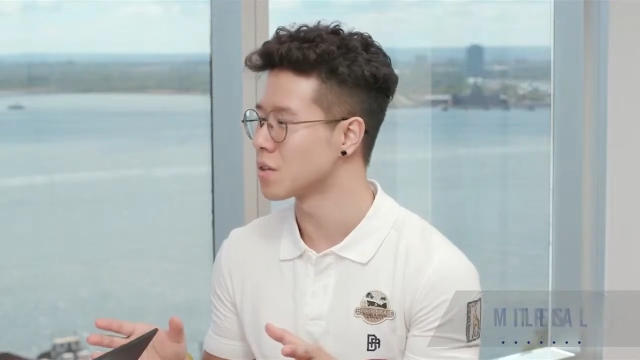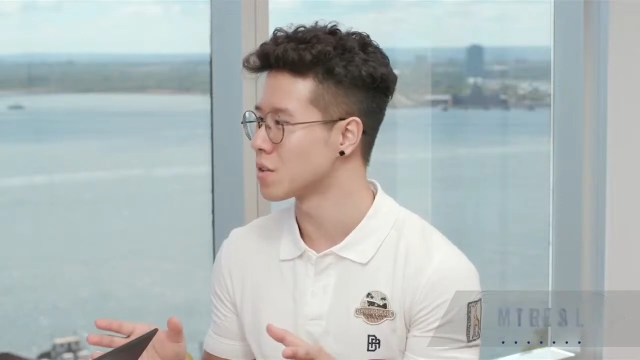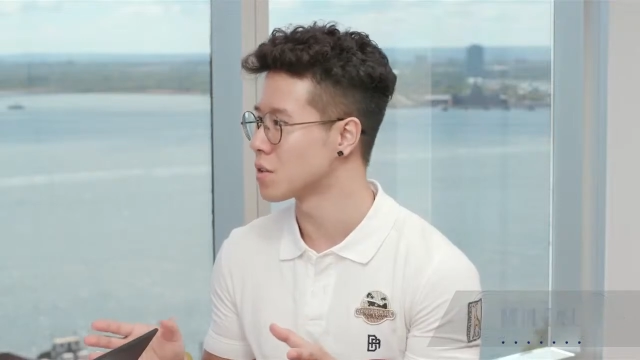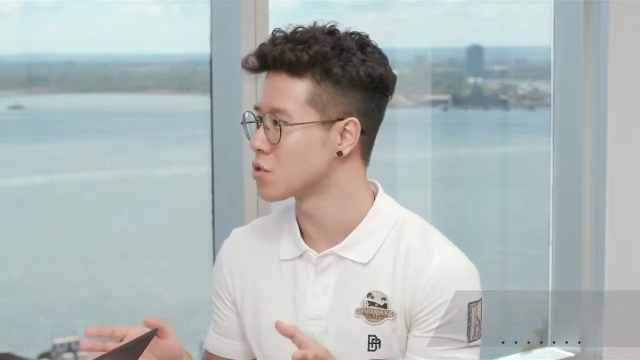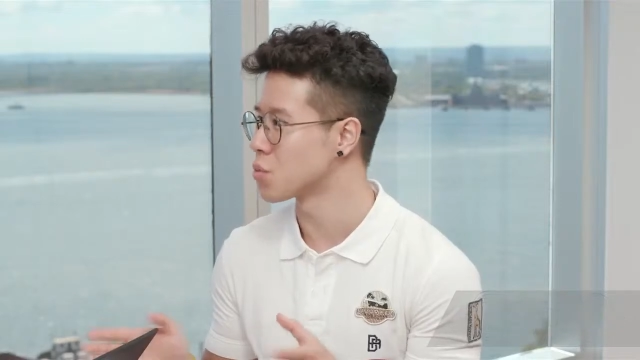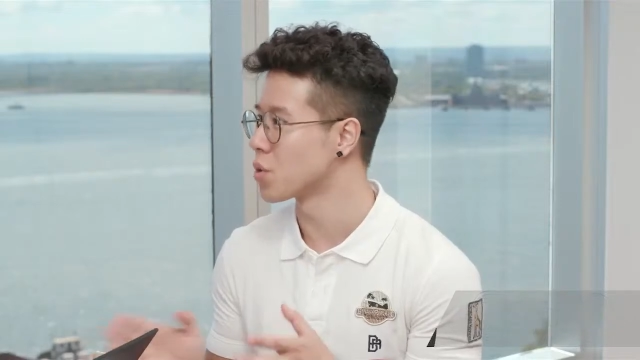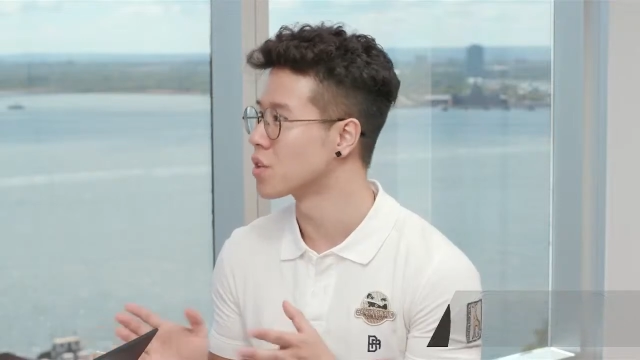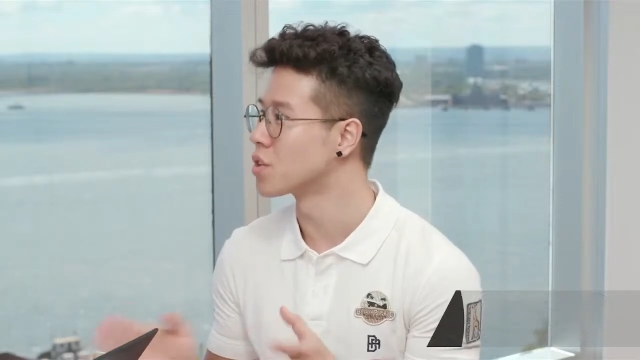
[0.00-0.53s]

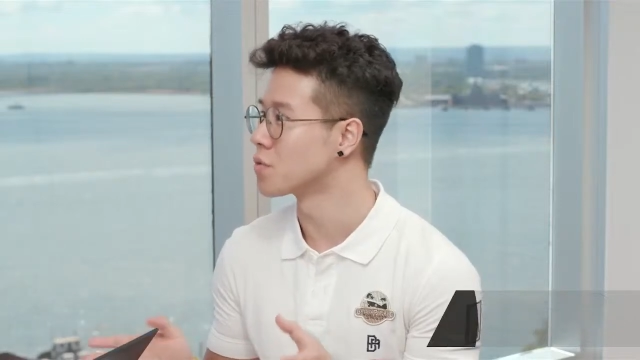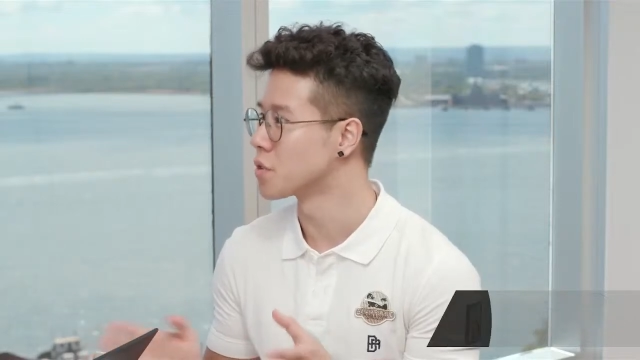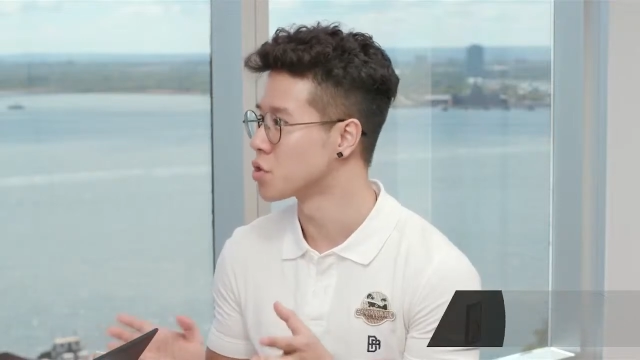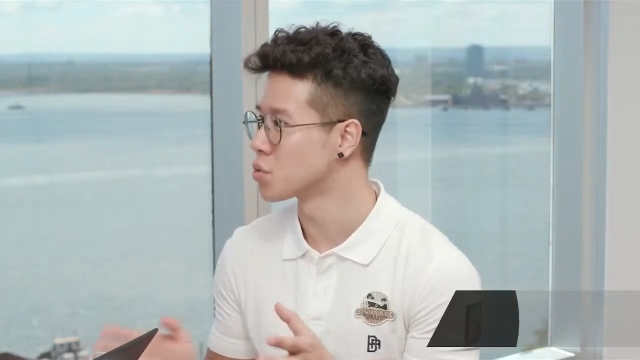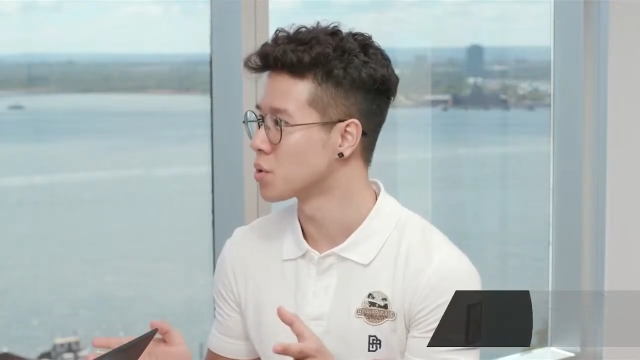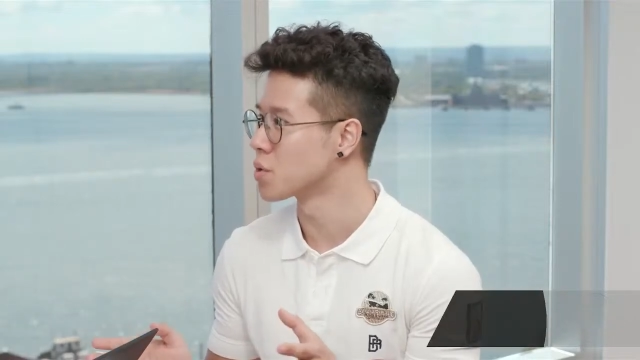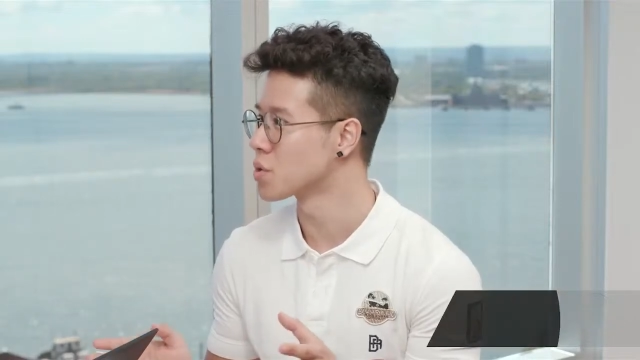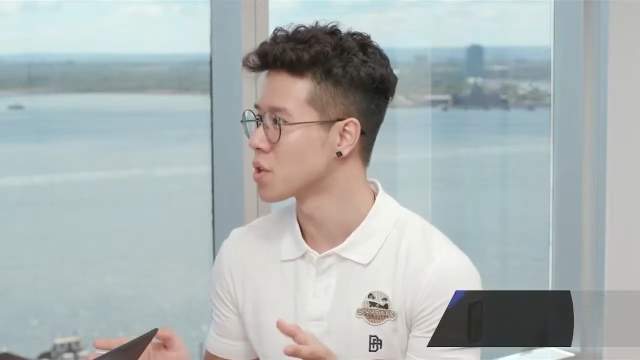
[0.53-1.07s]
these were
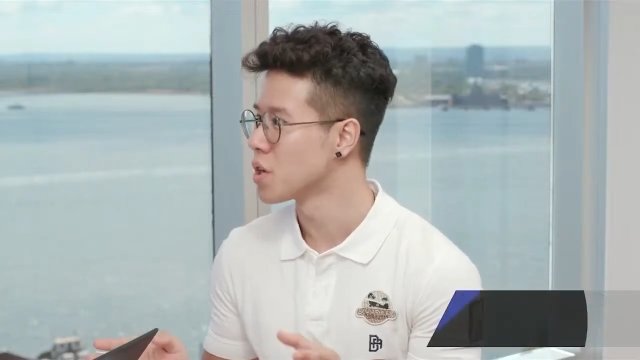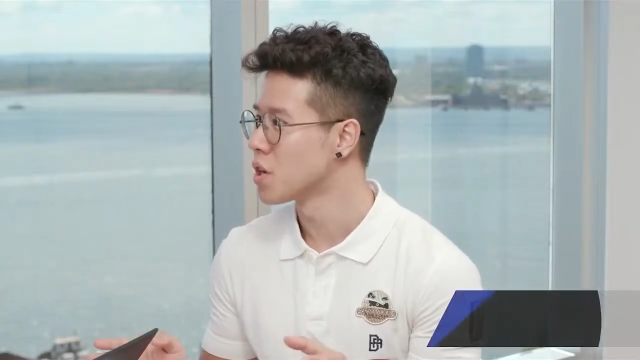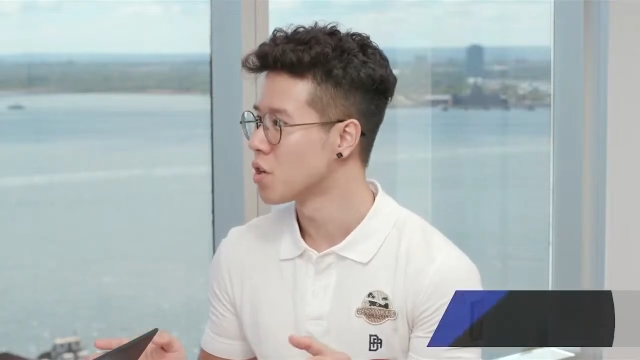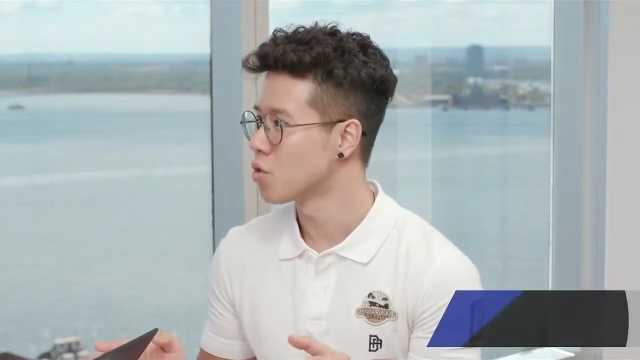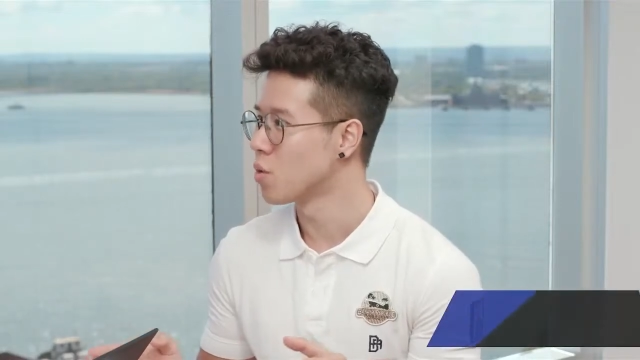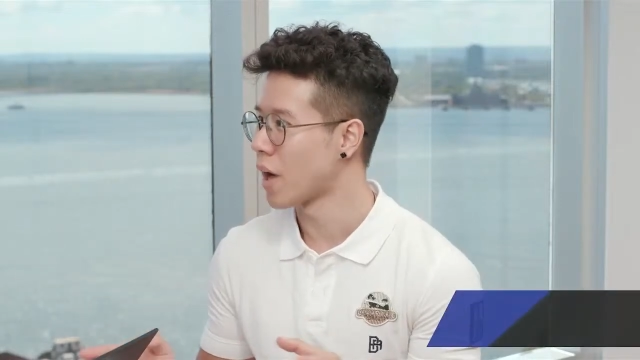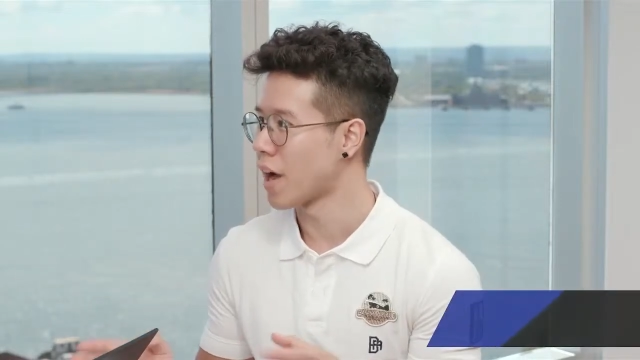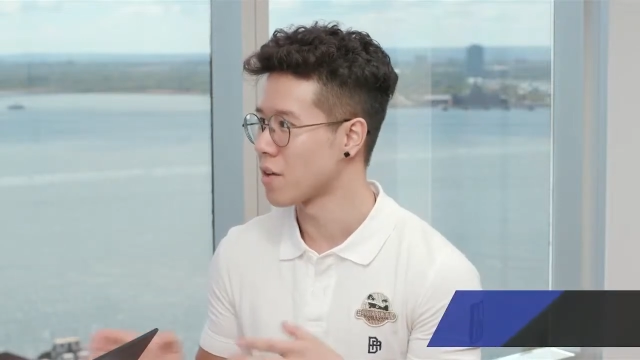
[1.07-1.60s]
individuals
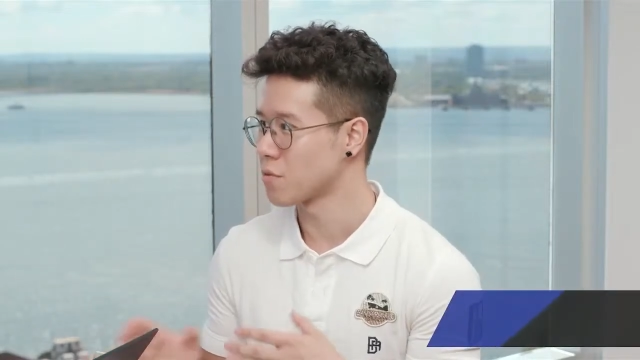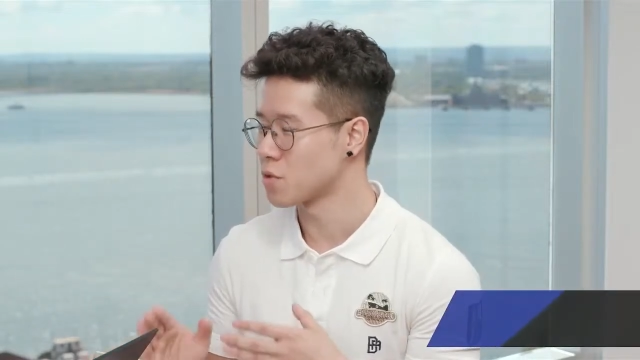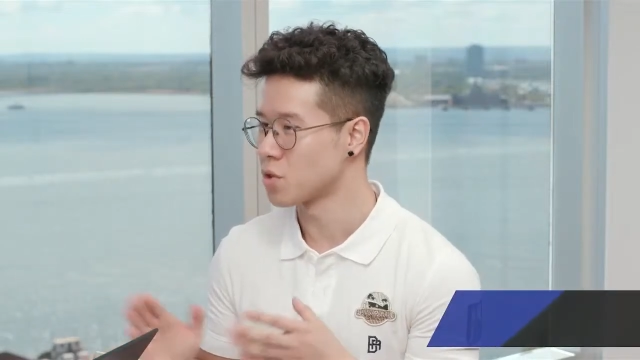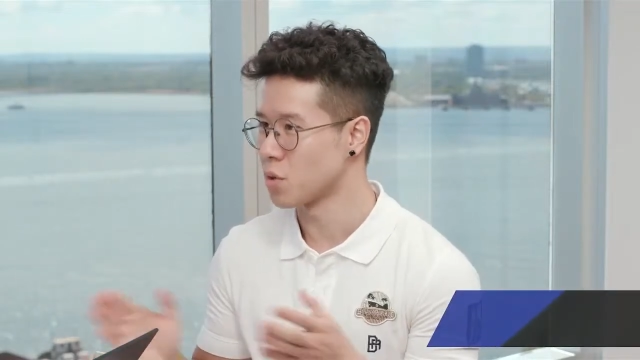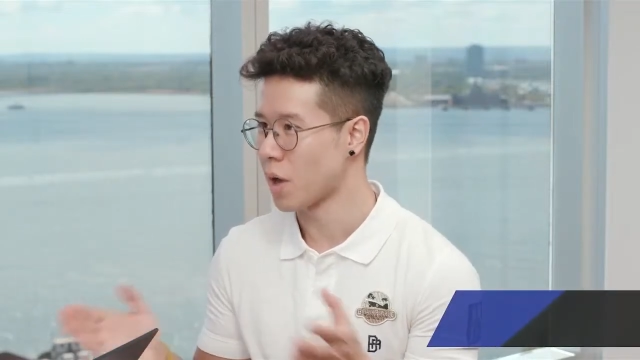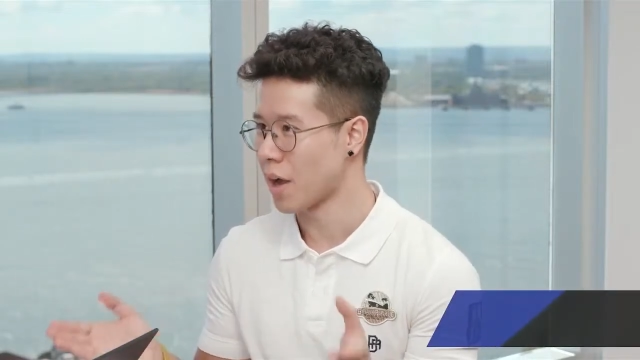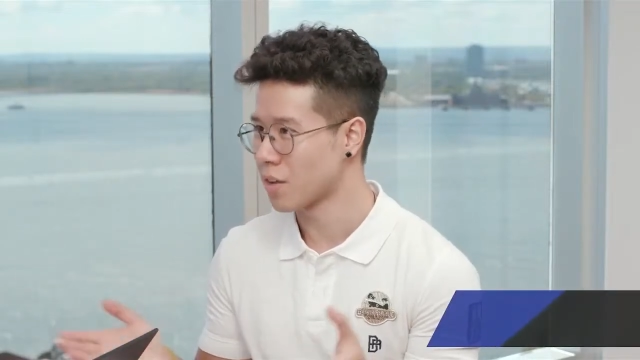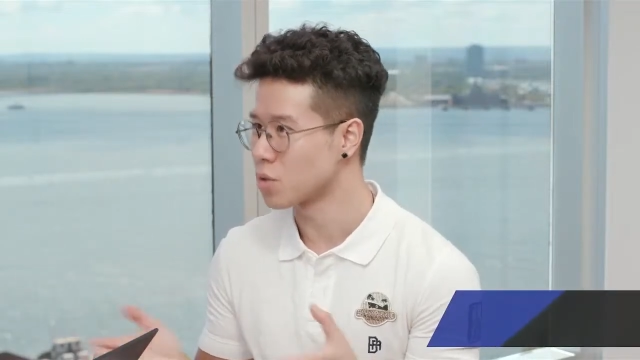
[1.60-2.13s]
who have
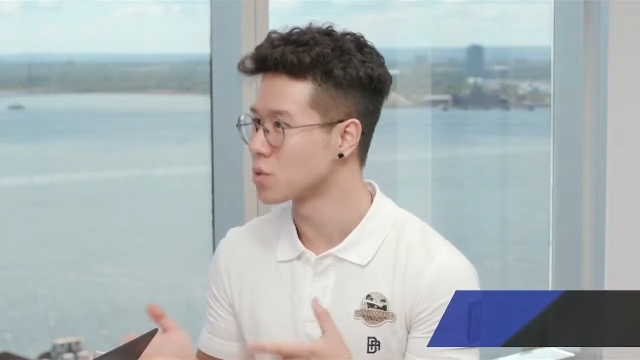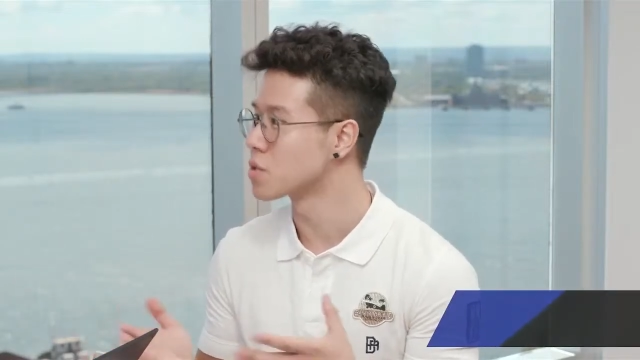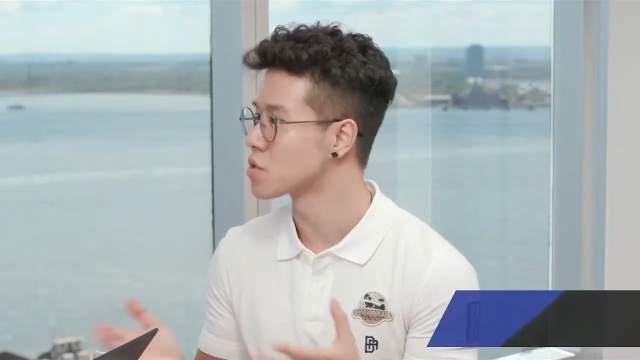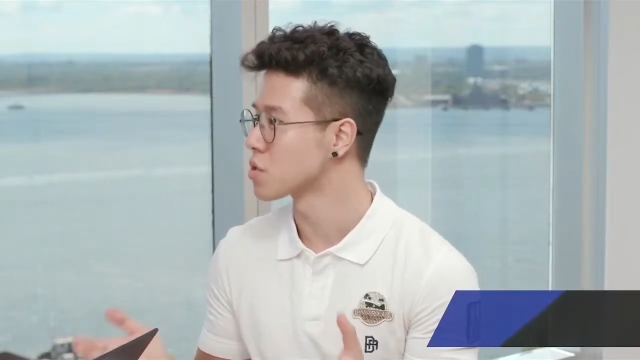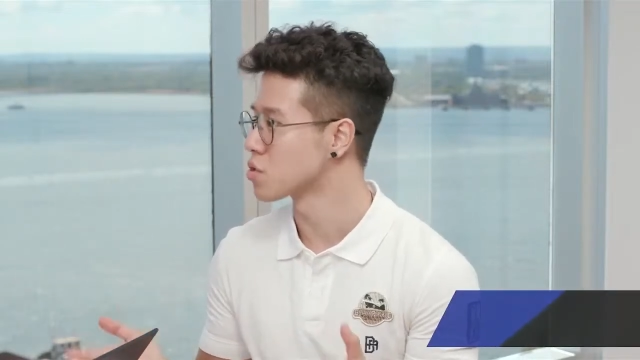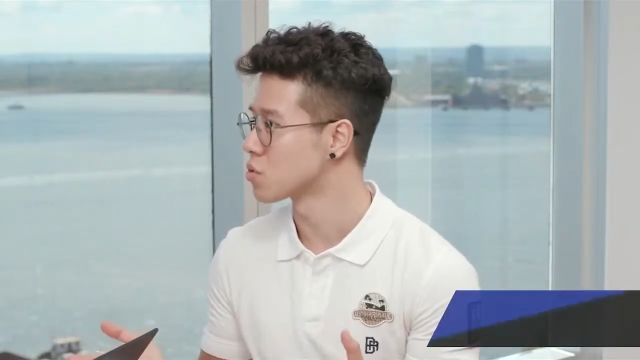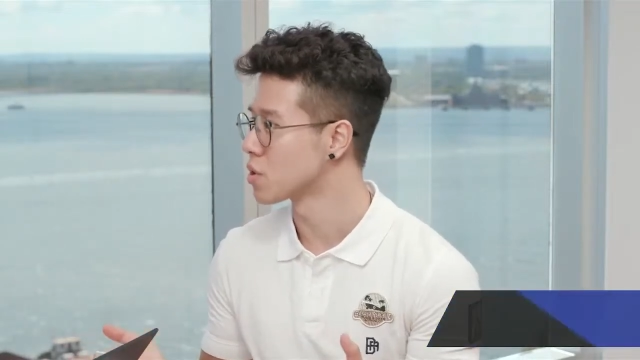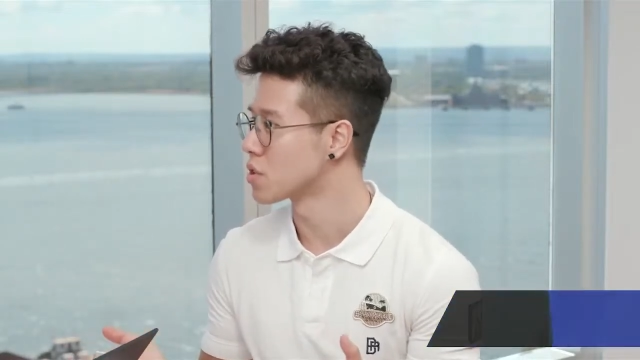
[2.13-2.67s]
handled the
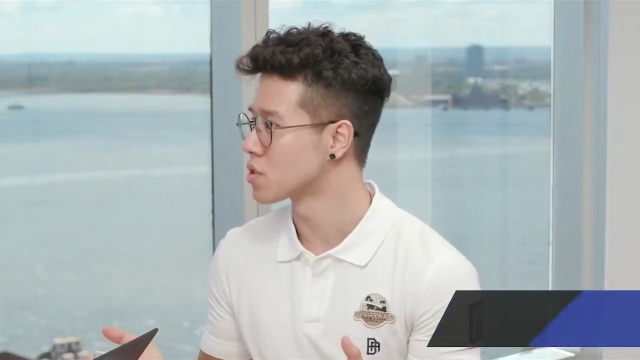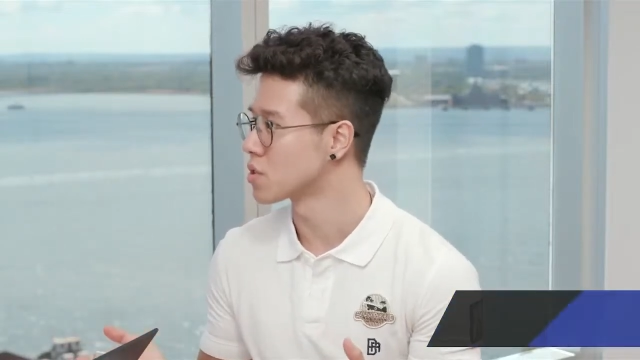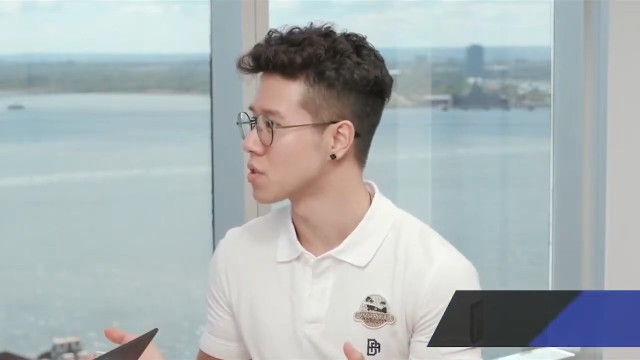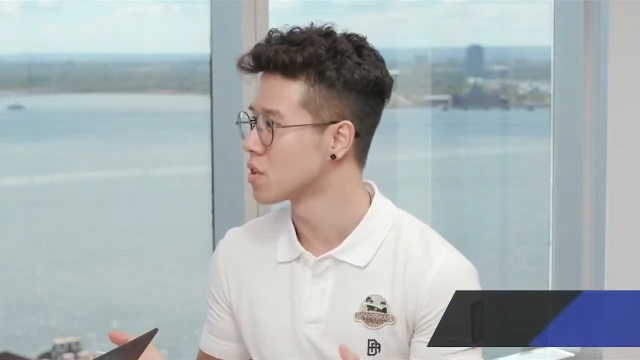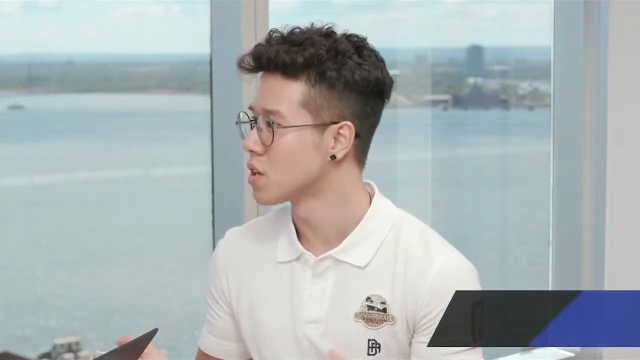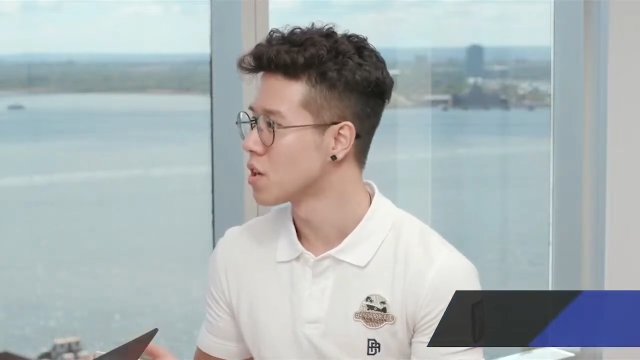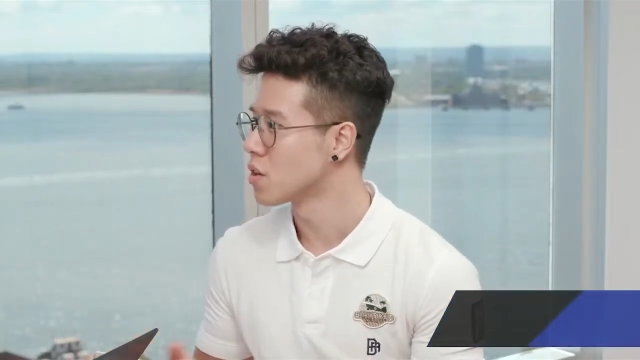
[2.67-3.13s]
situation,